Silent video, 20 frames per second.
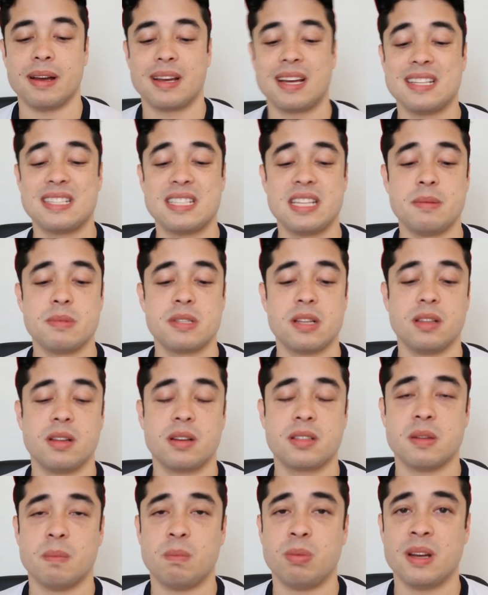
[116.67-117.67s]
against teams that
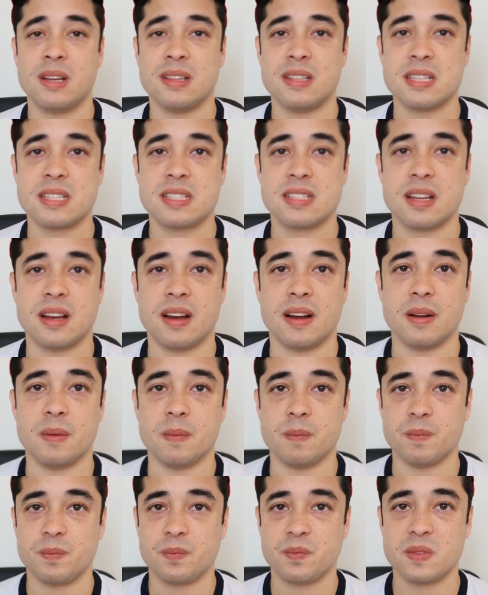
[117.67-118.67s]
look to play this
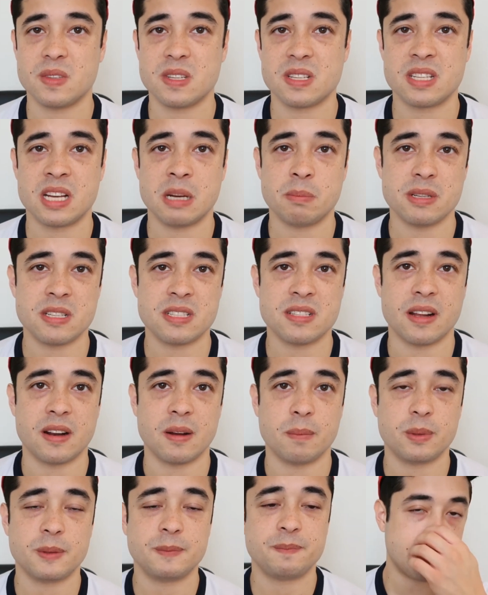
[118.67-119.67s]
type of
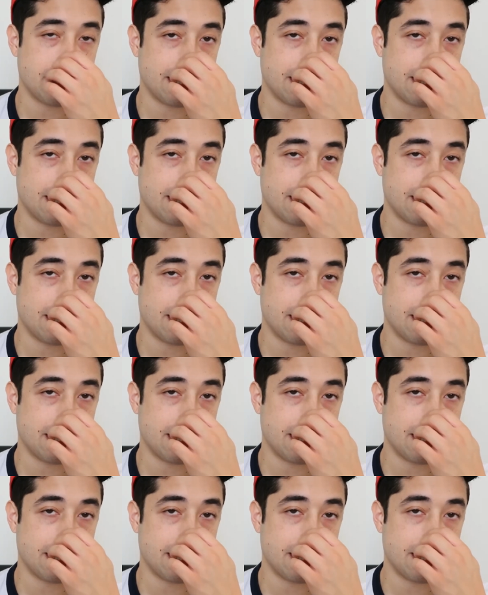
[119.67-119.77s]
setup.